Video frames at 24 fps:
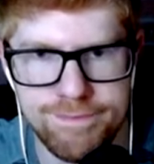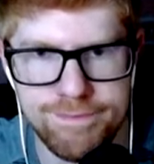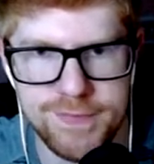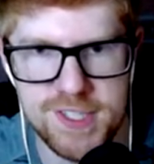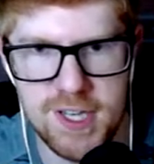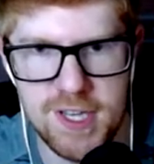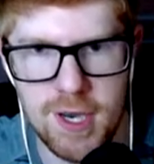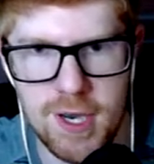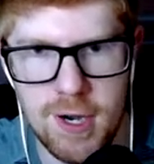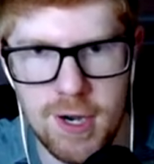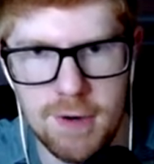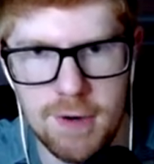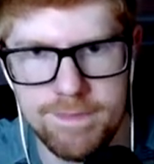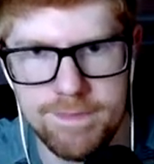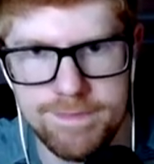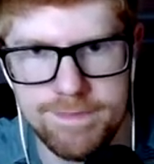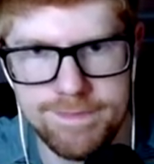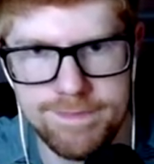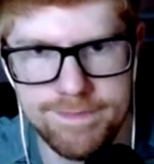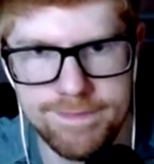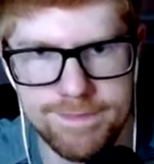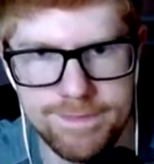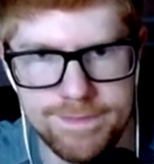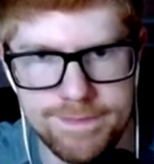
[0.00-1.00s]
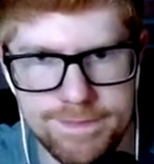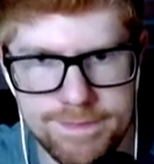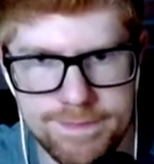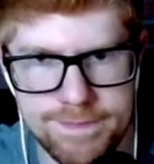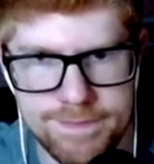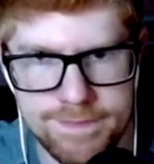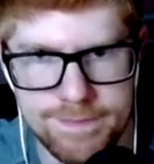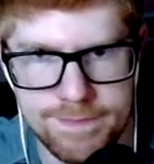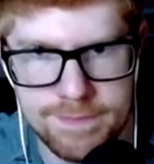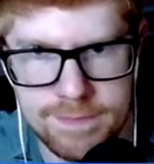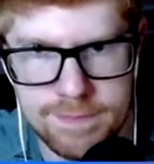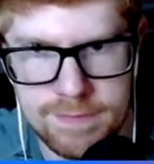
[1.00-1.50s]
So, mm-mm.
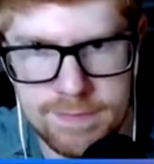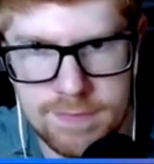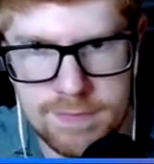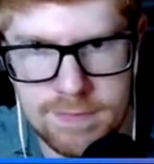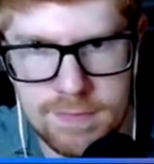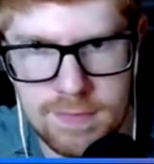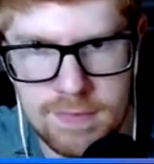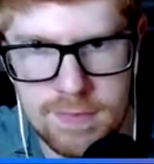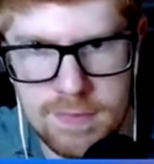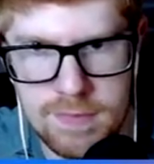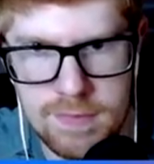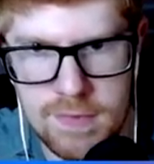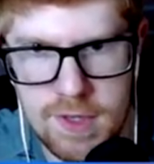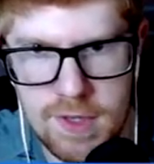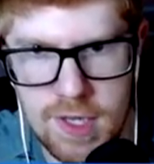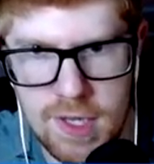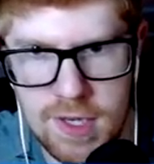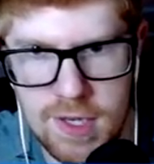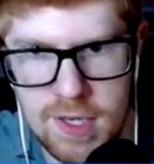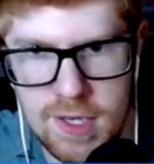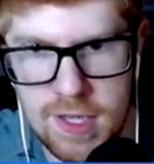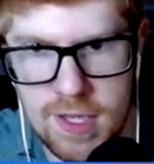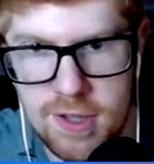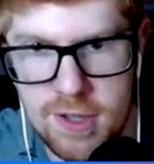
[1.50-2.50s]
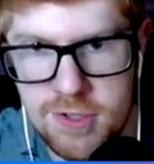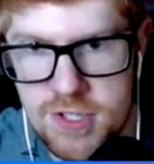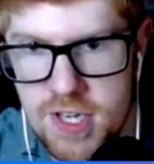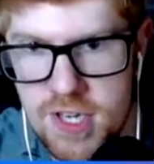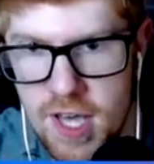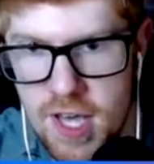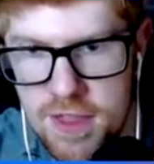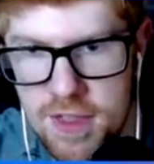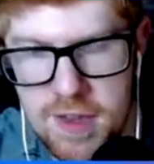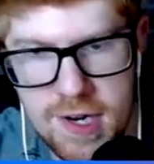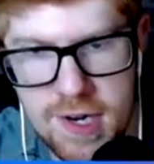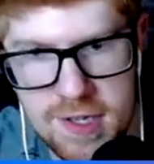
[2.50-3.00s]
Yeah, there's
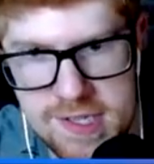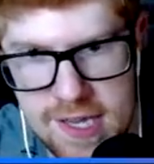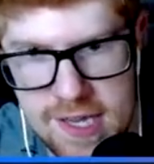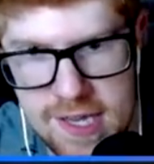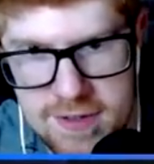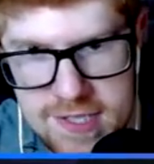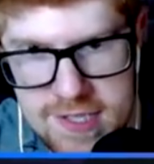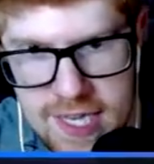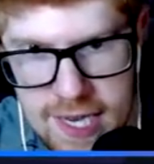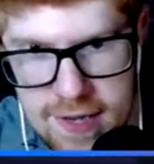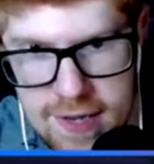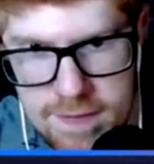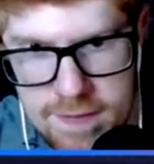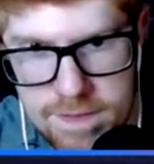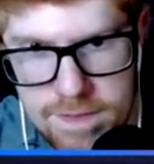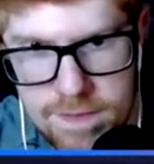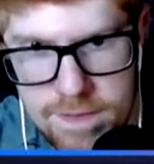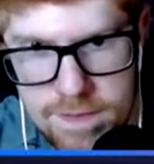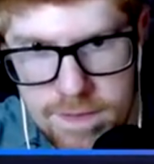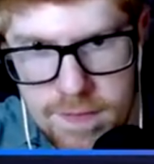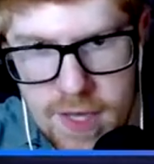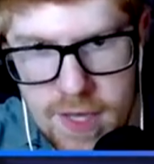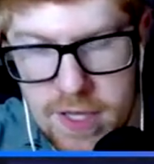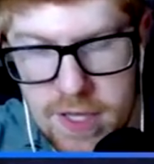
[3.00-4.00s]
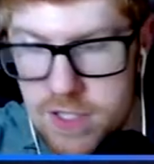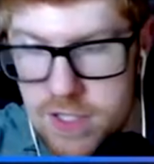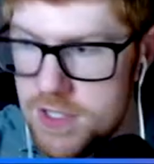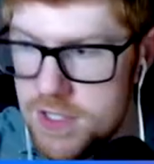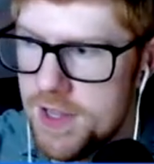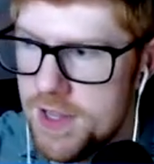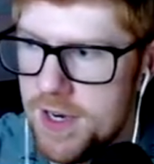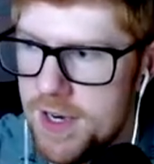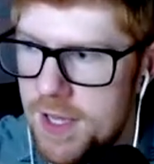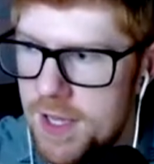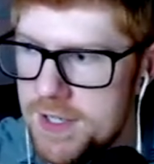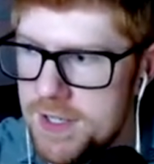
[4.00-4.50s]
nothing else outside, and there's
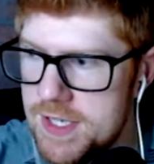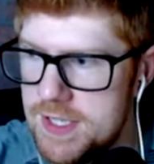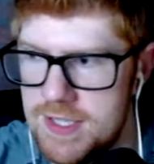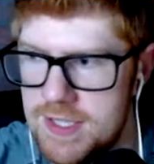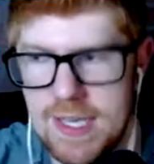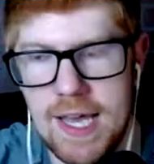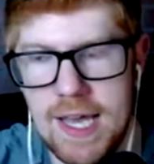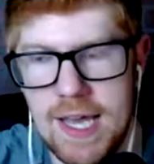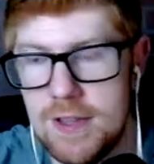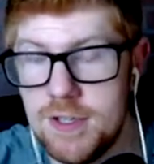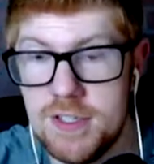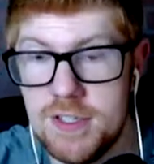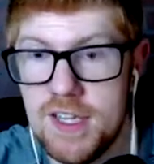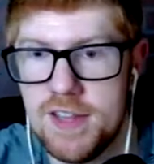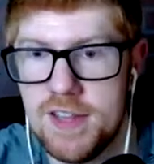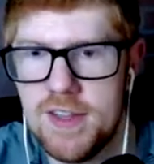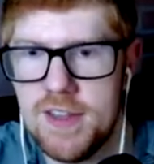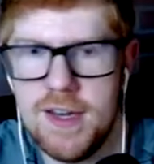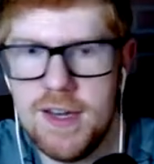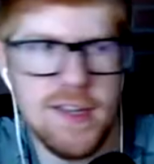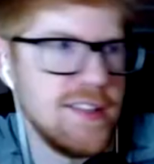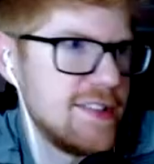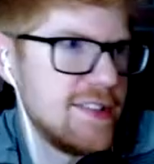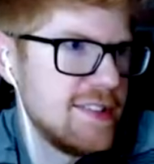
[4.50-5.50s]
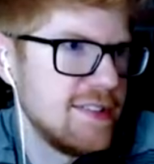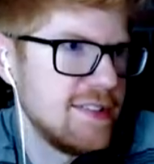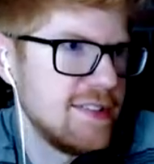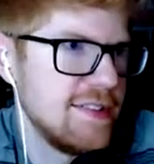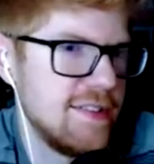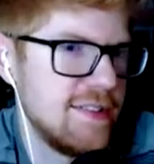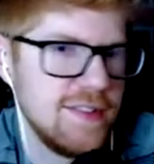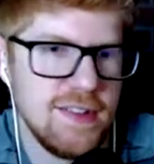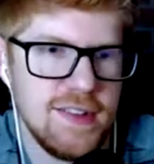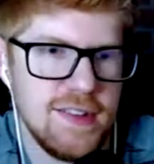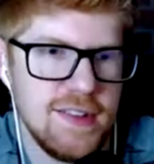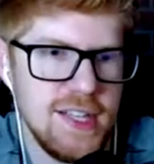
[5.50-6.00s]
nothing inside. There's nothing else.
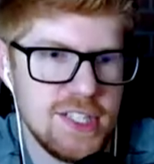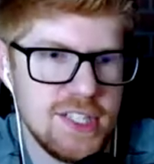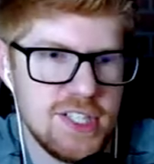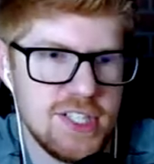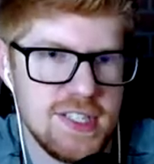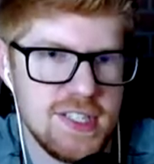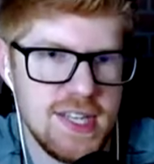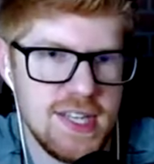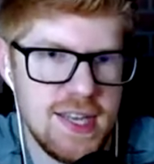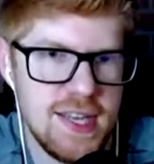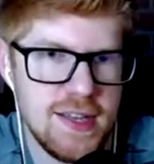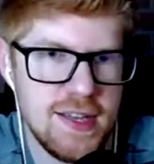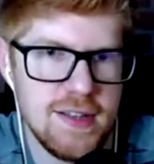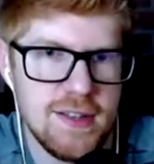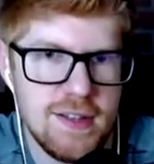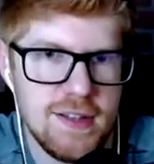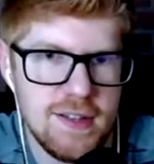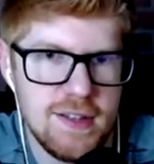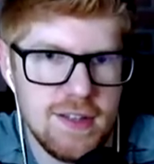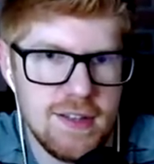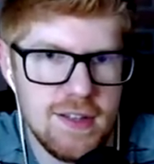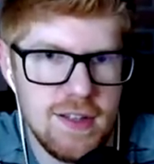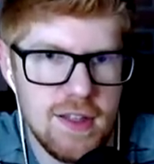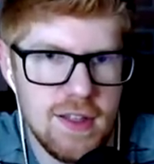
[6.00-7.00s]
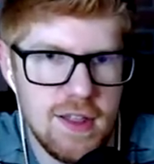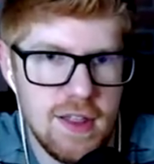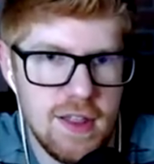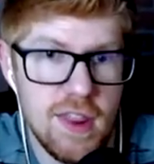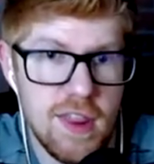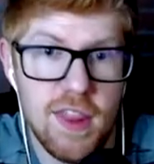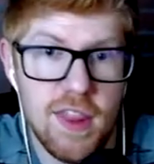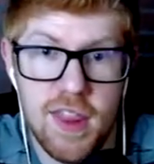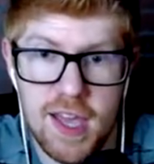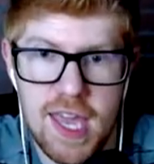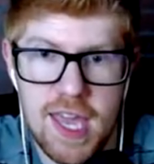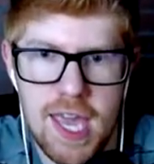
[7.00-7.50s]
That's just it.
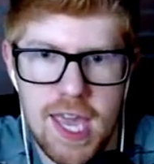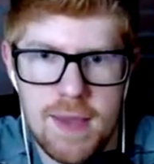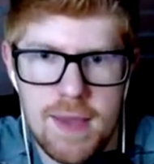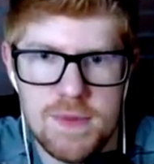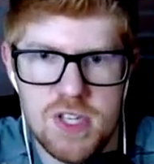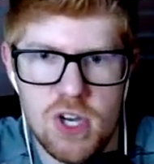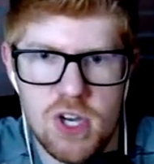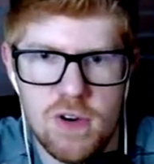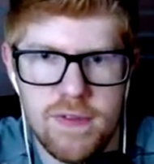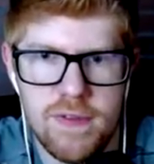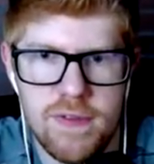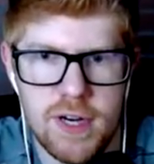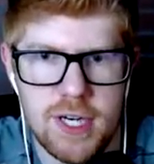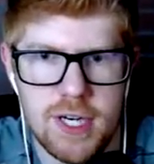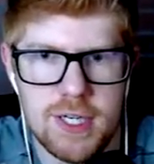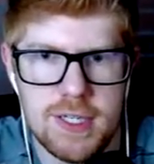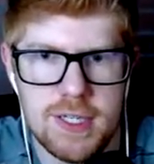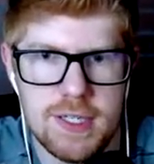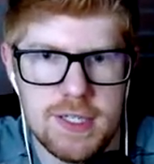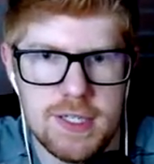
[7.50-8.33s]
The game's over.